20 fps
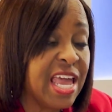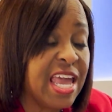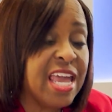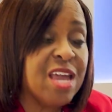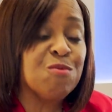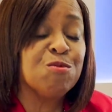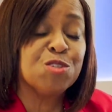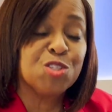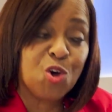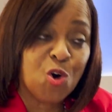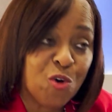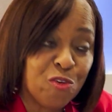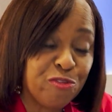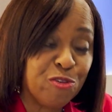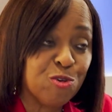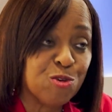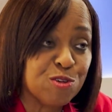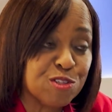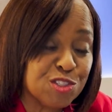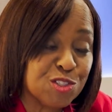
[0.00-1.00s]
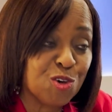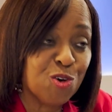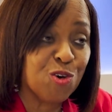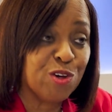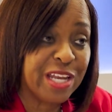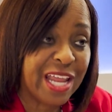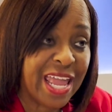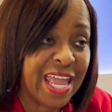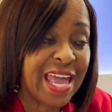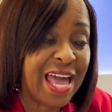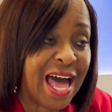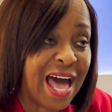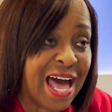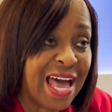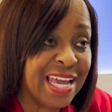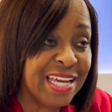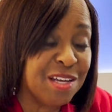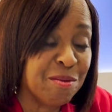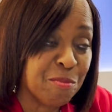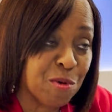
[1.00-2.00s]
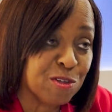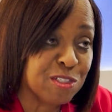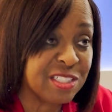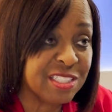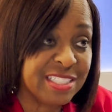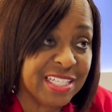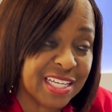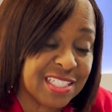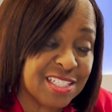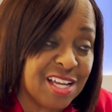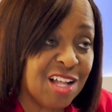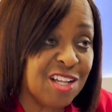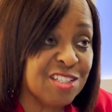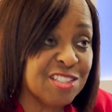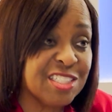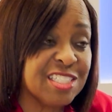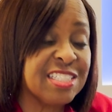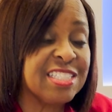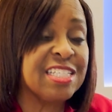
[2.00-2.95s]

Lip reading: it was all focused on AI and emerging technologies.